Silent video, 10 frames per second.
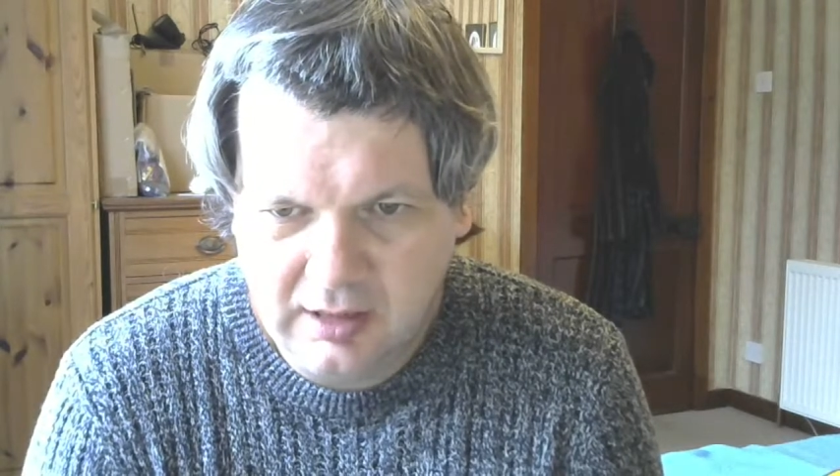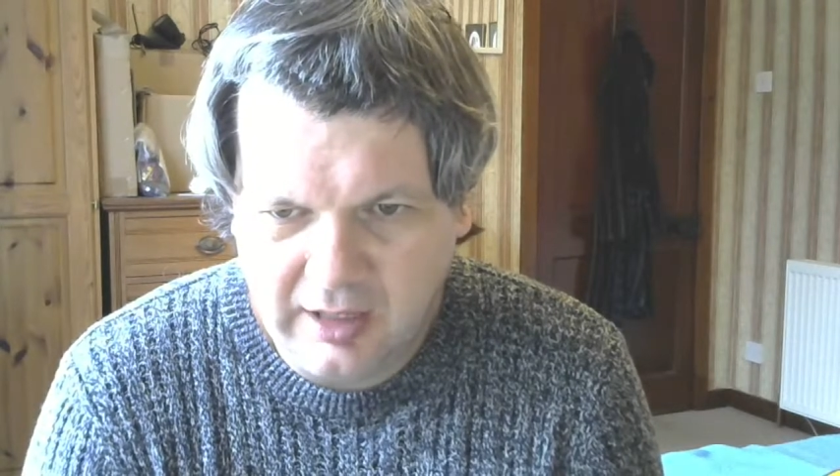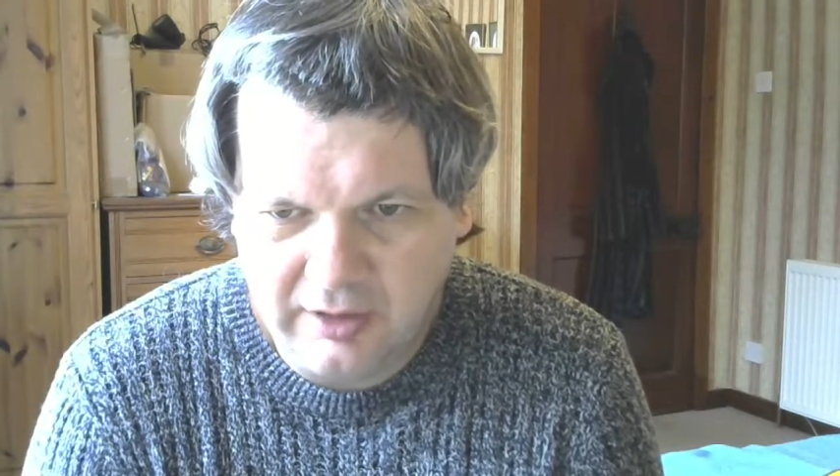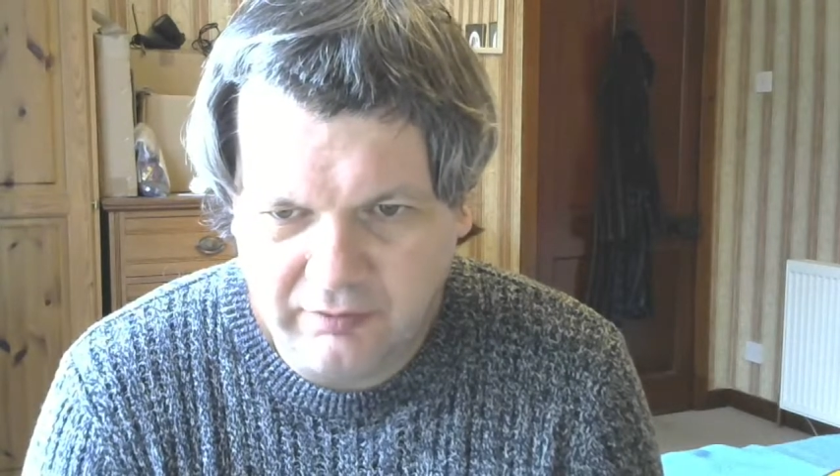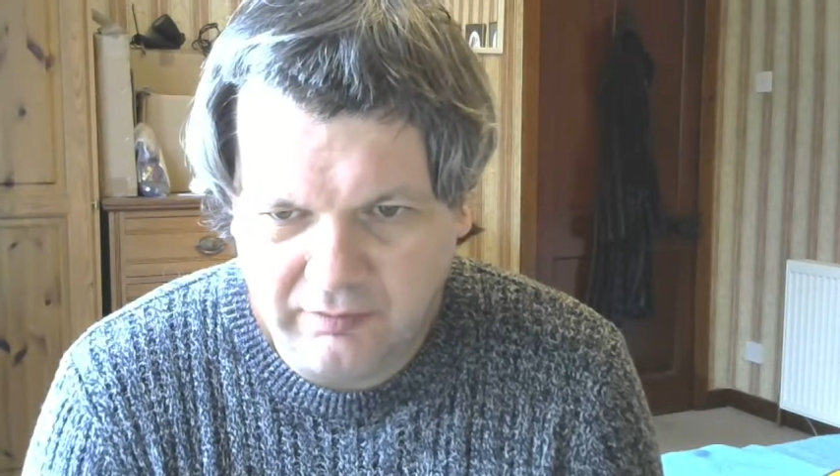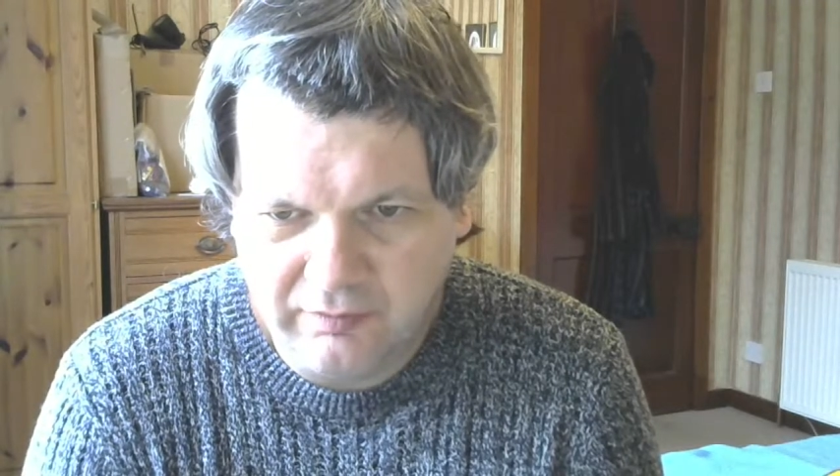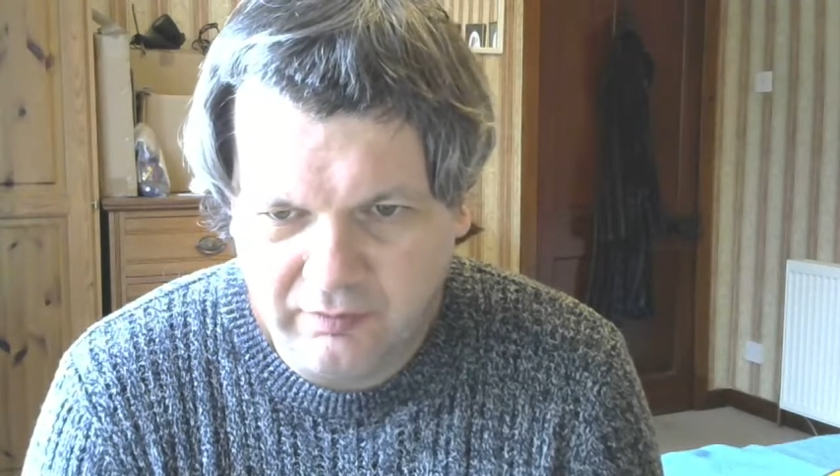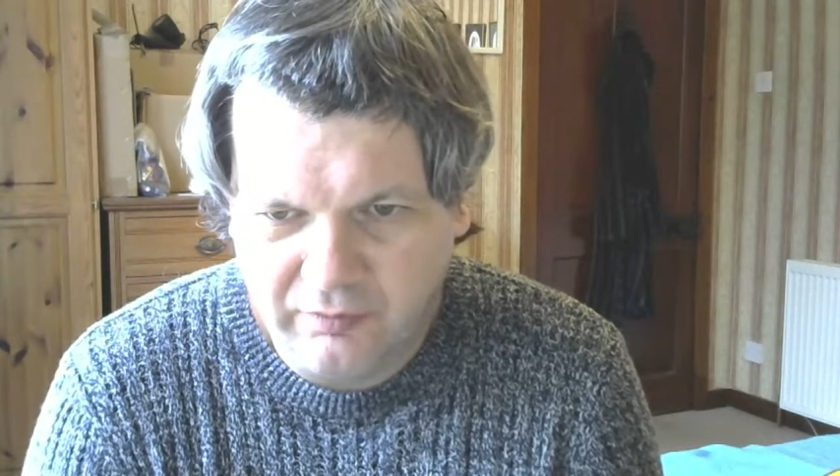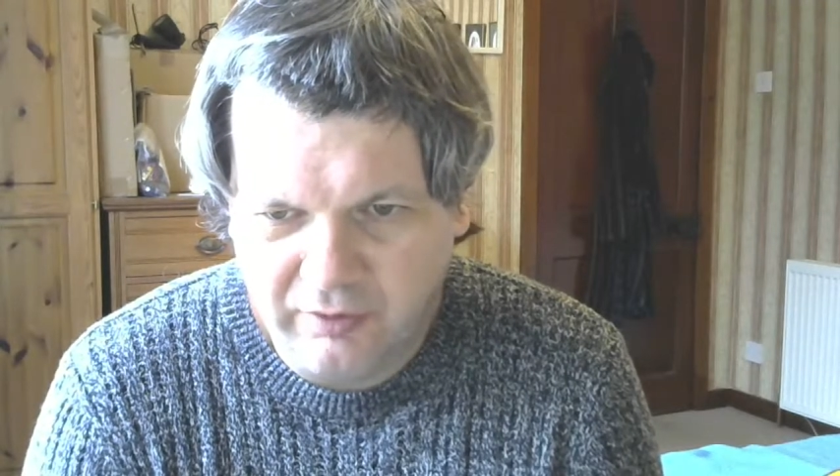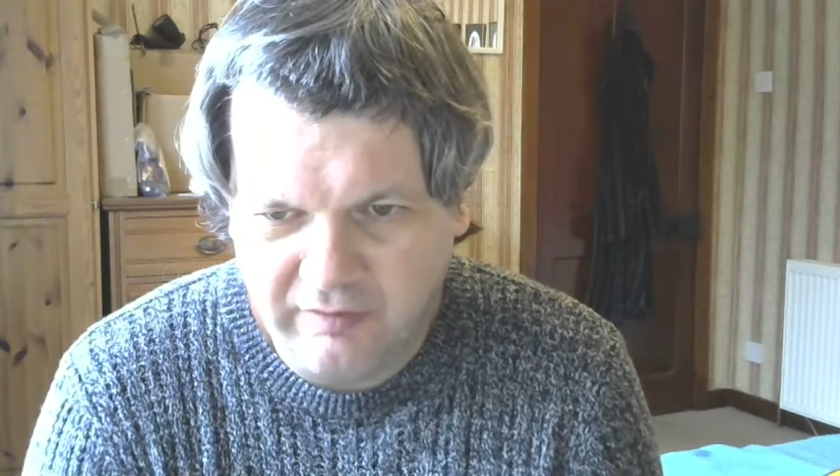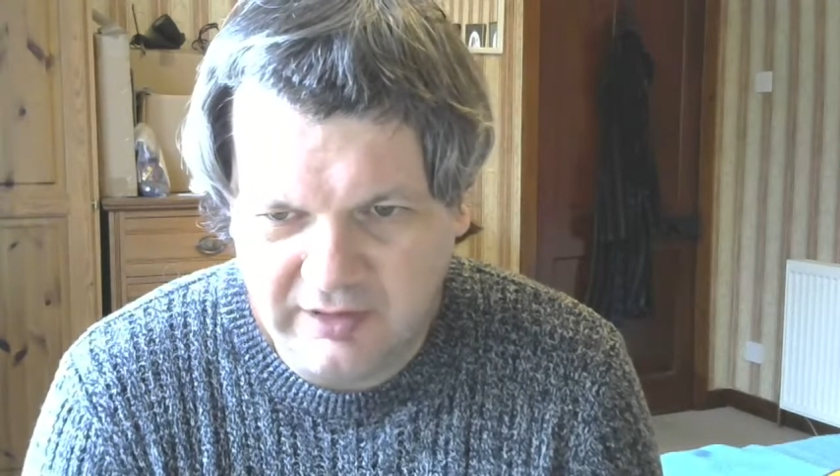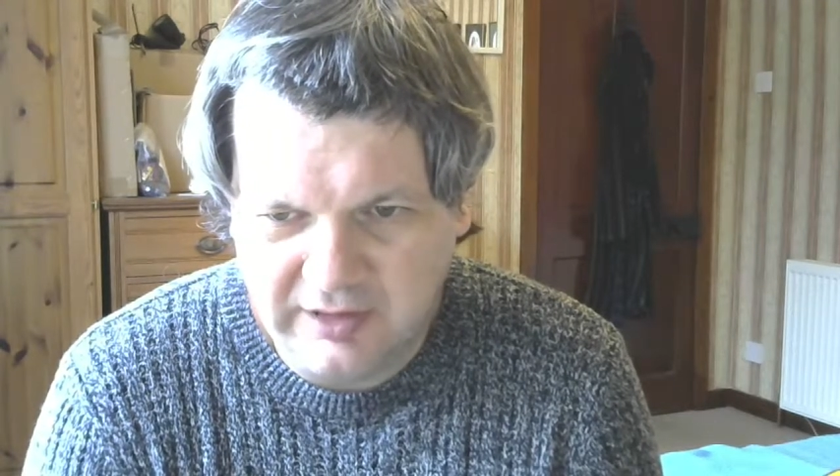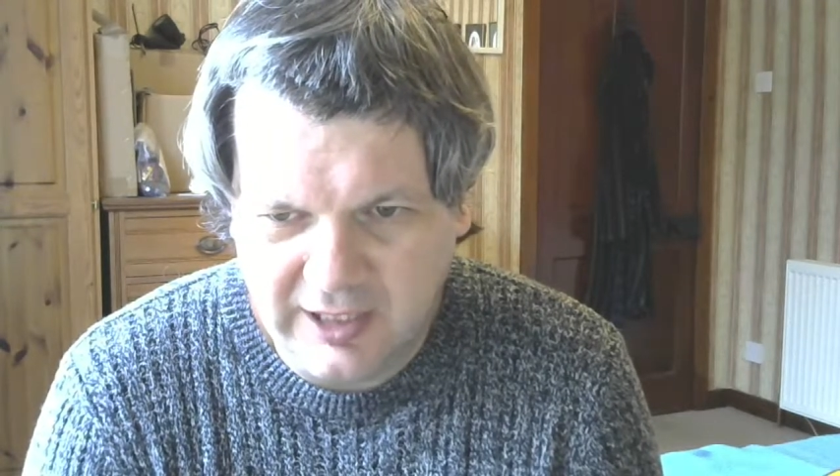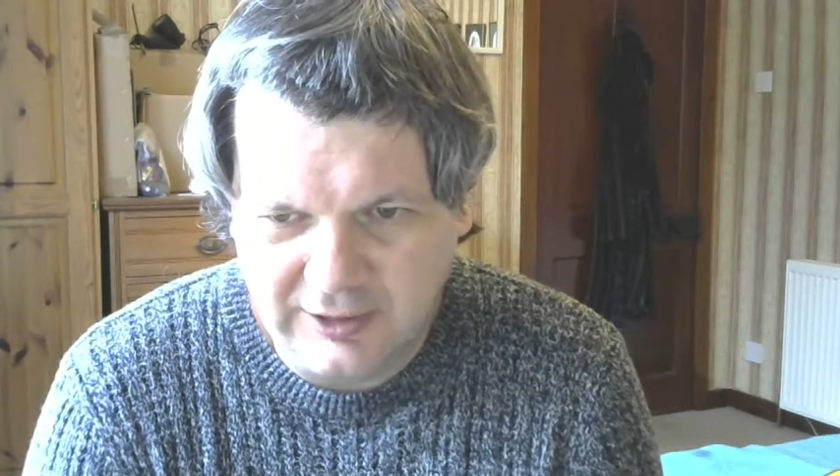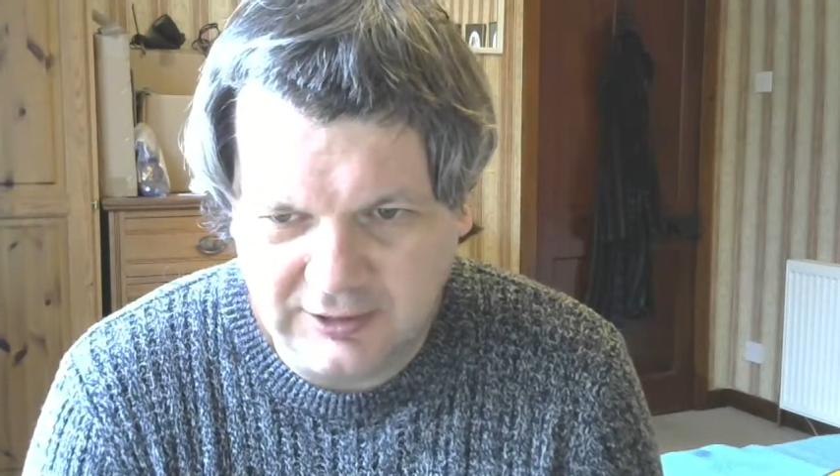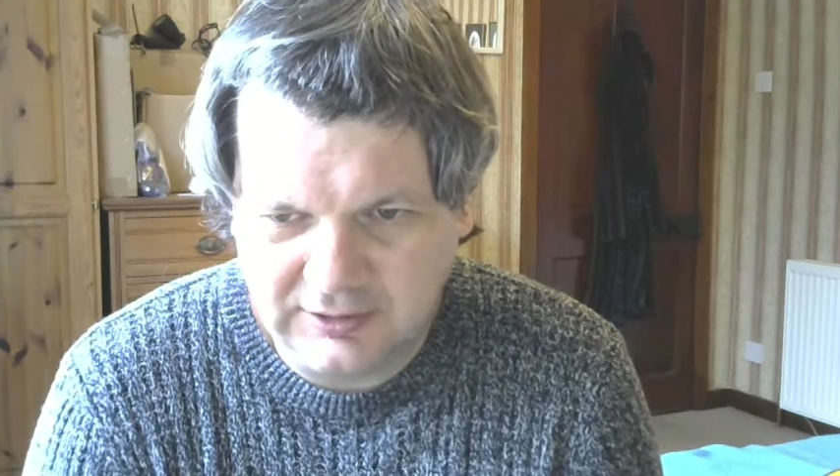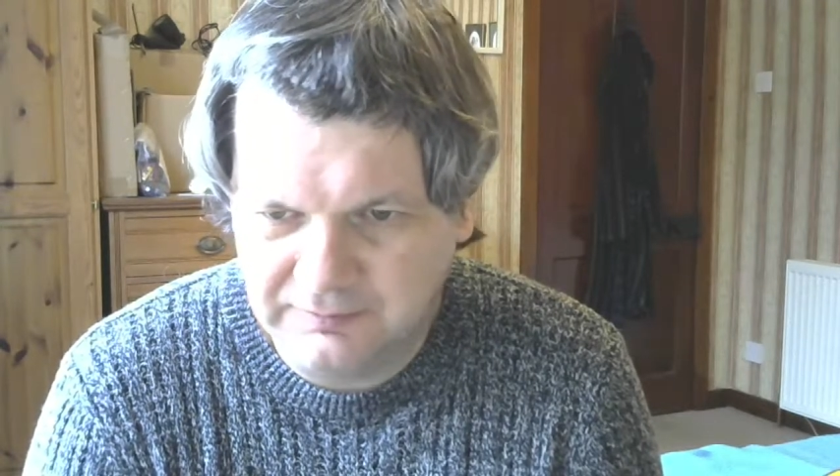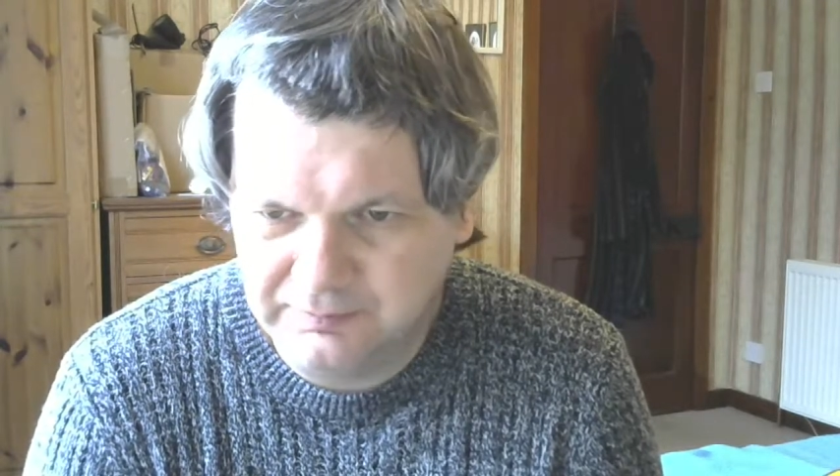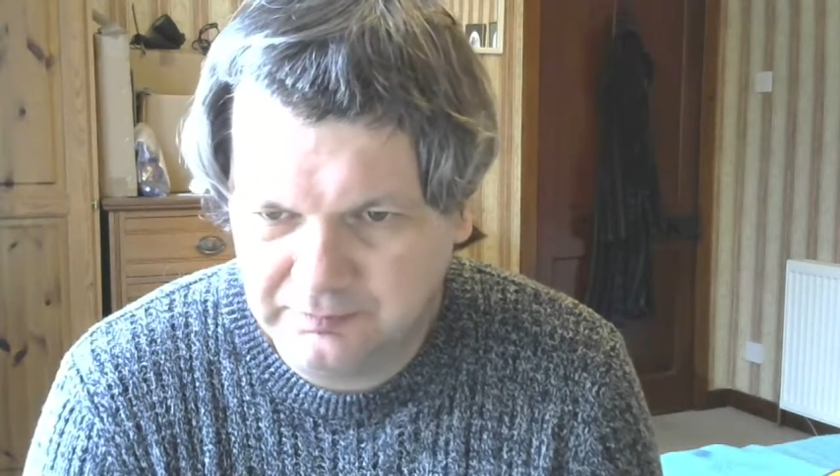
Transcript: and rather dense.